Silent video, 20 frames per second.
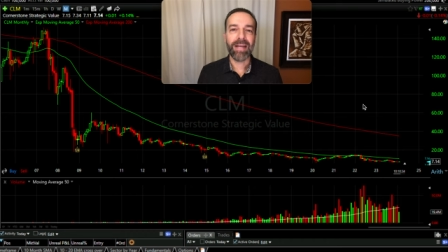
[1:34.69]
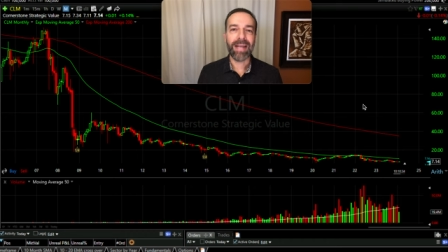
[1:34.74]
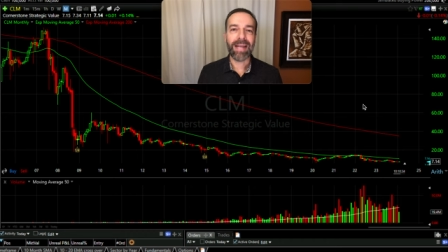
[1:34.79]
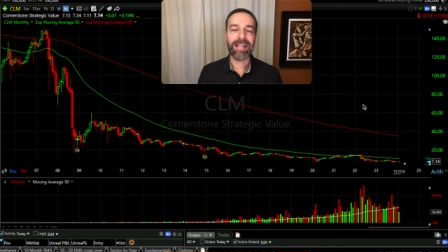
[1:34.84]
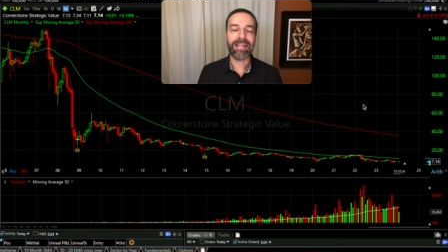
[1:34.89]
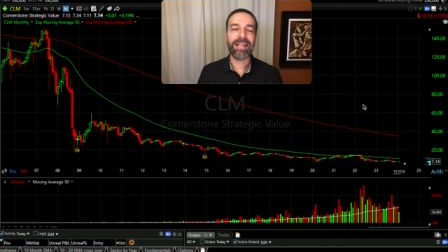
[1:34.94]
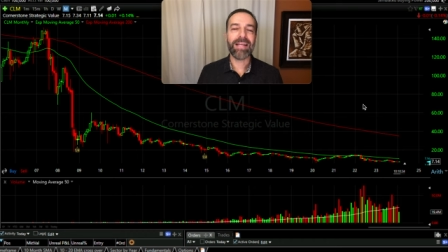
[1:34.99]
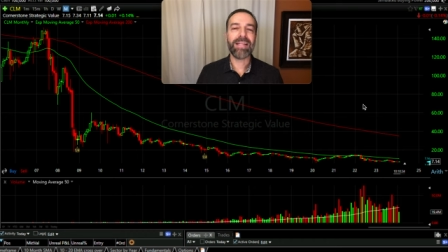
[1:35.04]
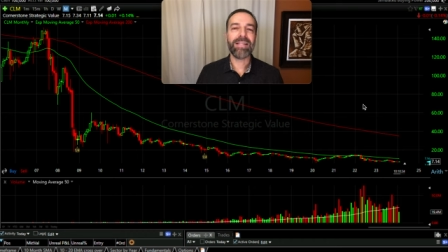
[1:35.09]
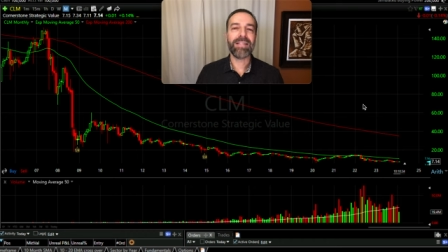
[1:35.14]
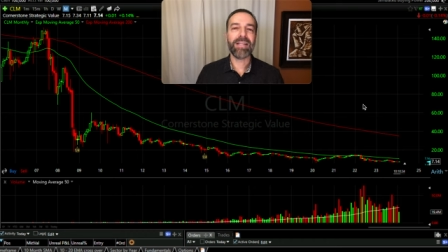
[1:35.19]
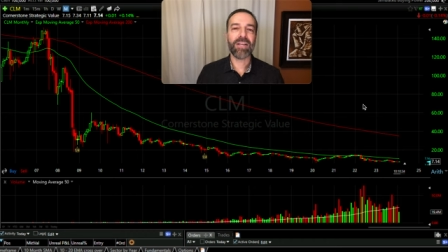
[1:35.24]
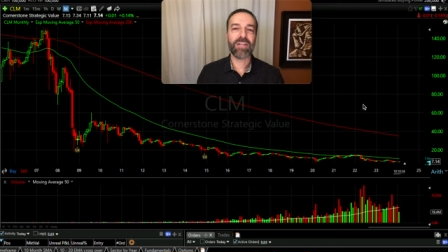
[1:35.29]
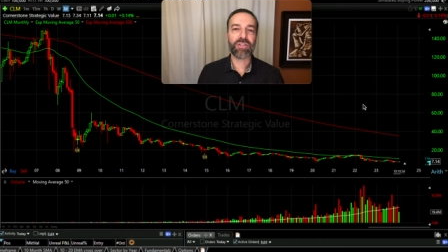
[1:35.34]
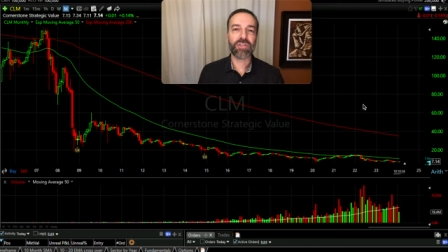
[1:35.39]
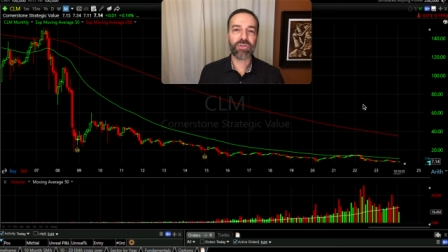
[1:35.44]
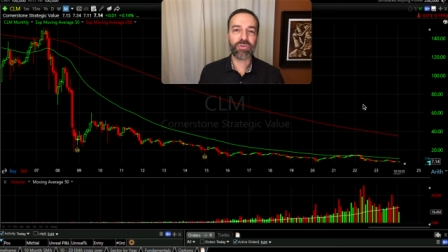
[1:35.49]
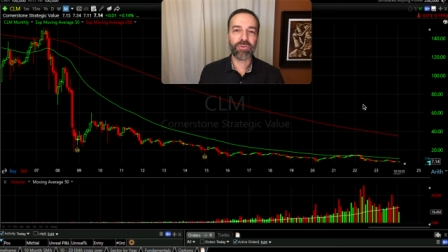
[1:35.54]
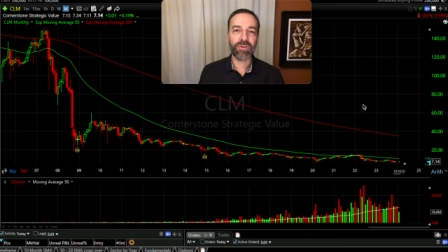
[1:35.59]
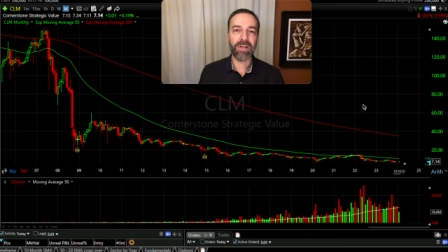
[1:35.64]
He then
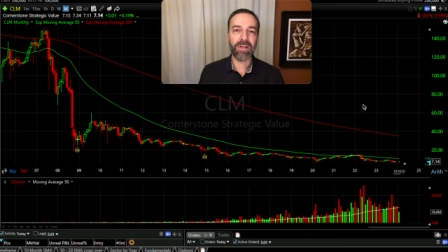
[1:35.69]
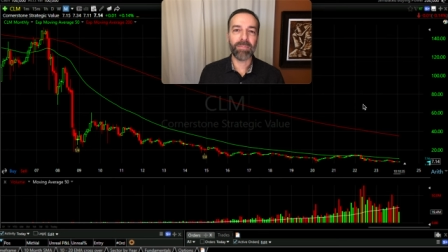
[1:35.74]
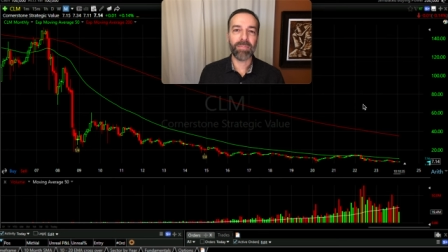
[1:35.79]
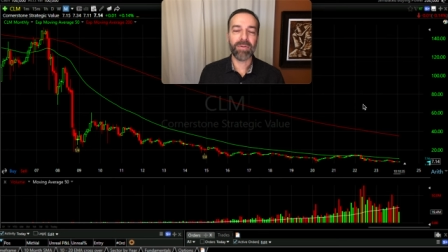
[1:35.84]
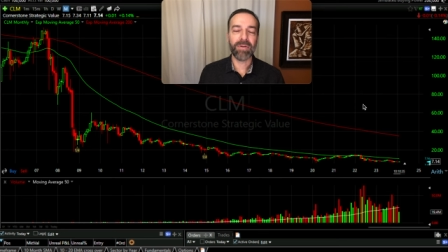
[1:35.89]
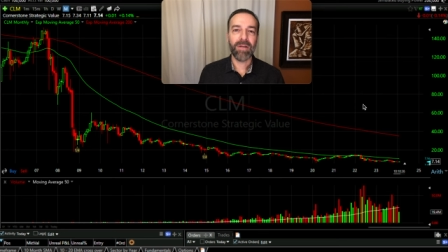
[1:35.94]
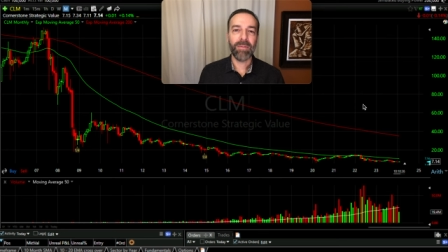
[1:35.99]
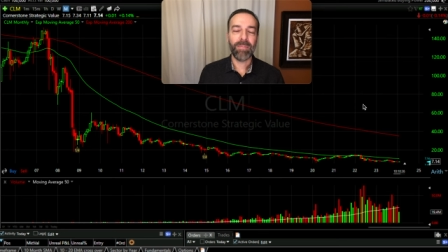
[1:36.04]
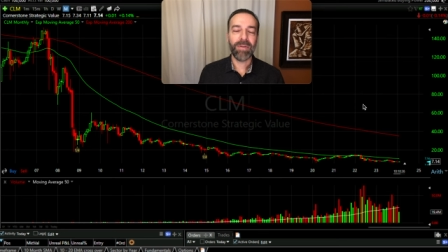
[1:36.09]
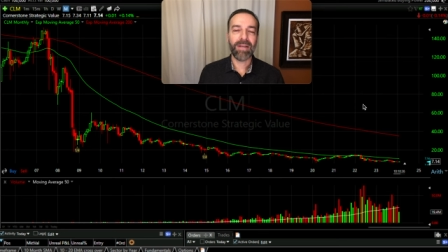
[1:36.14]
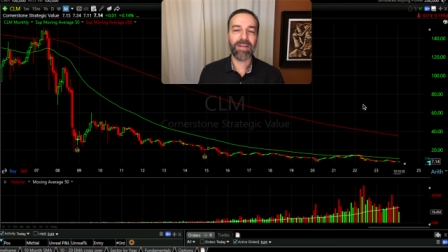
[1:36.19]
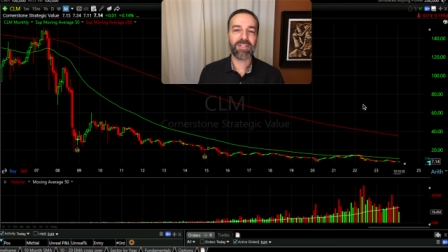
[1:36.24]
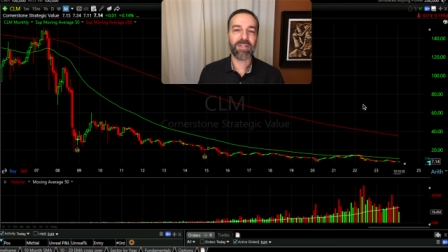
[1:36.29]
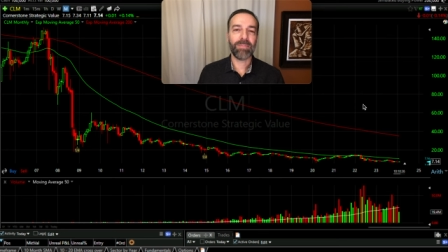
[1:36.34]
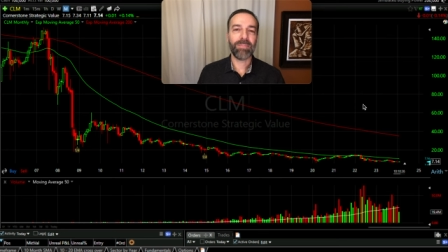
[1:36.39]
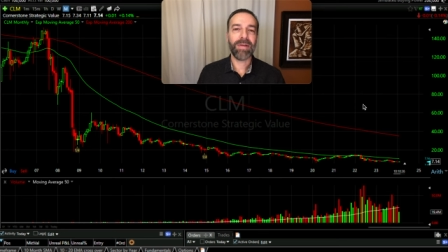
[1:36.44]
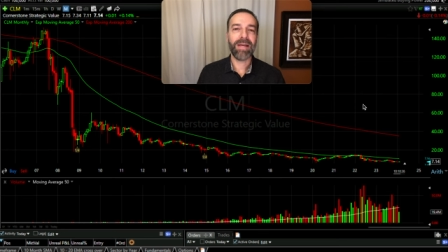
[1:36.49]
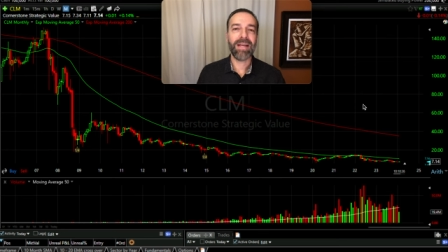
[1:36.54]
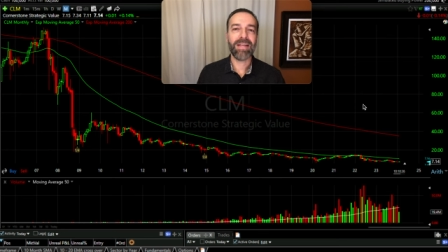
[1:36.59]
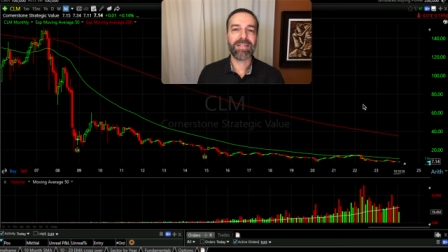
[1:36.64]
does DRIP because
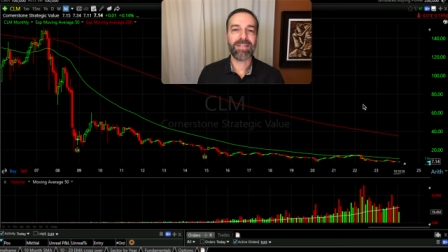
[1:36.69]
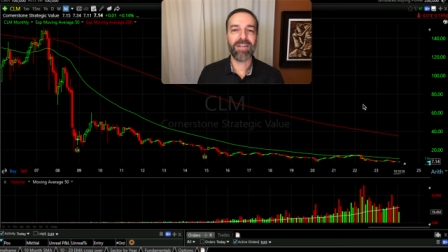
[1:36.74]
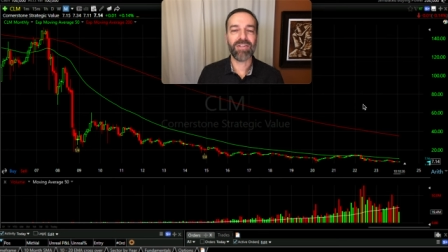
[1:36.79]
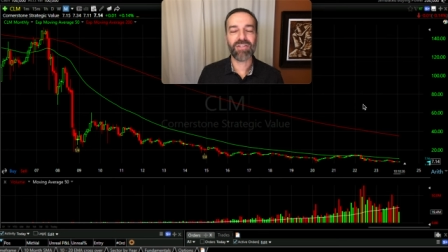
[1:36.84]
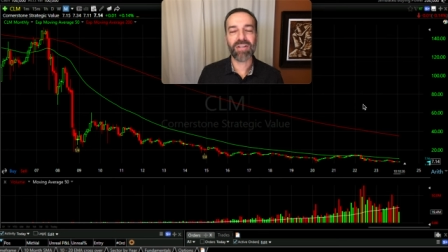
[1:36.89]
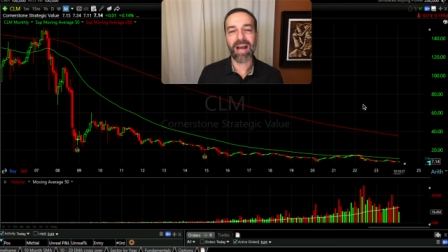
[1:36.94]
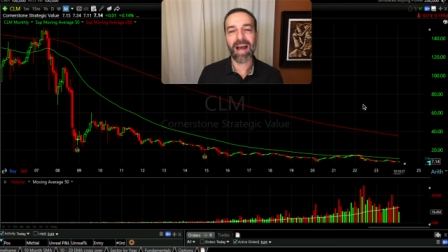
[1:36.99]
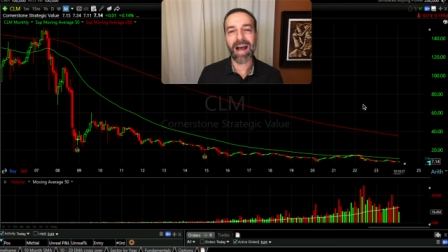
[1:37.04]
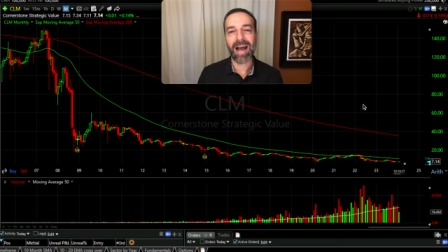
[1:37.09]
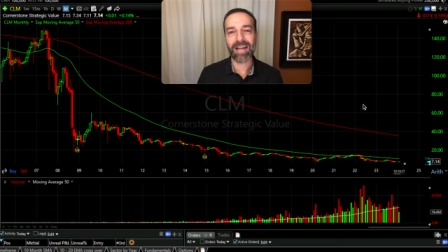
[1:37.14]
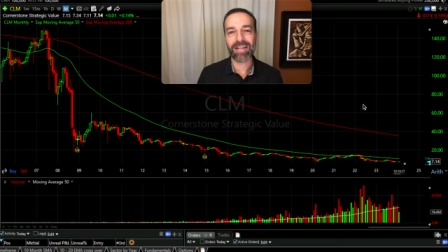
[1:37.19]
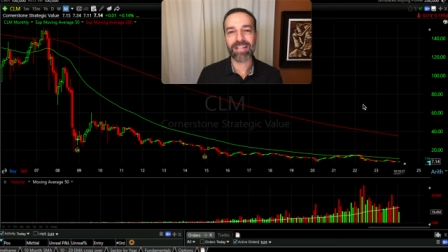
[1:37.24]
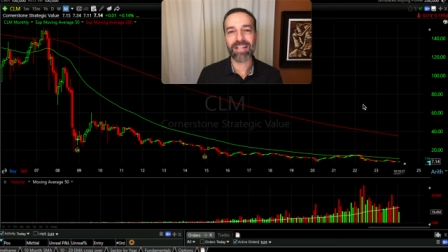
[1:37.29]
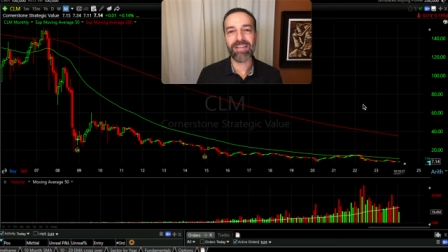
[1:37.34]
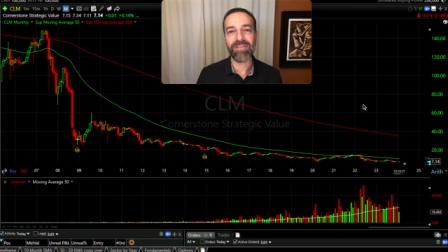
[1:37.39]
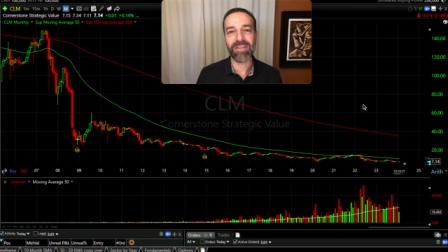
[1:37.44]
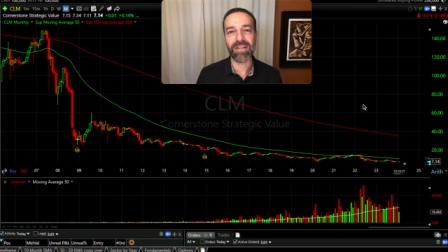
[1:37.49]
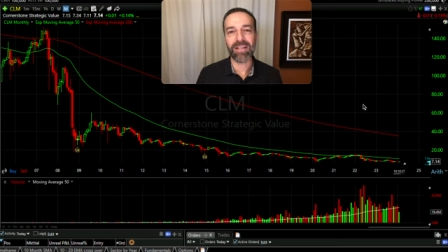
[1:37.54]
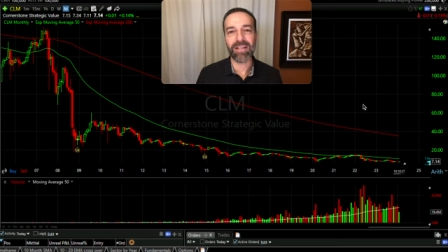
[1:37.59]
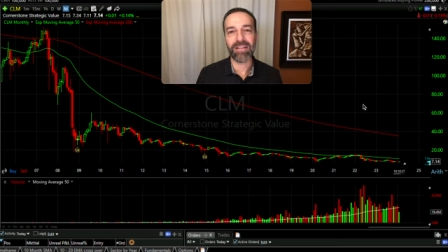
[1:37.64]
it pays such a high
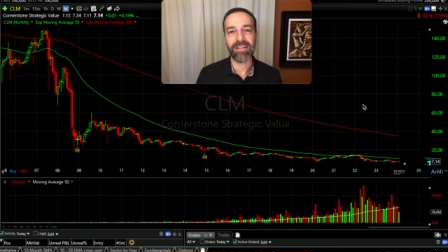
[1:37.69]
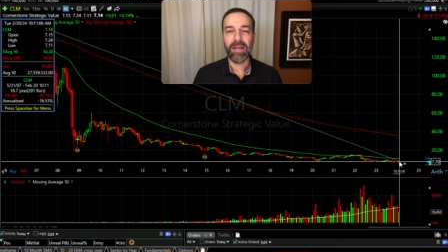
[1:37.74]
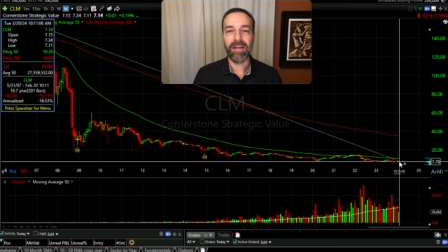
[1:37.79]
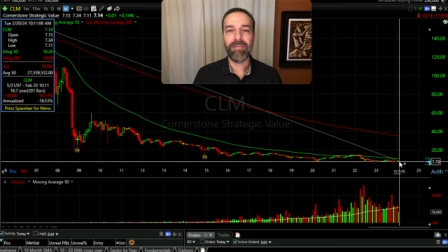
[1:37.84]
dividend.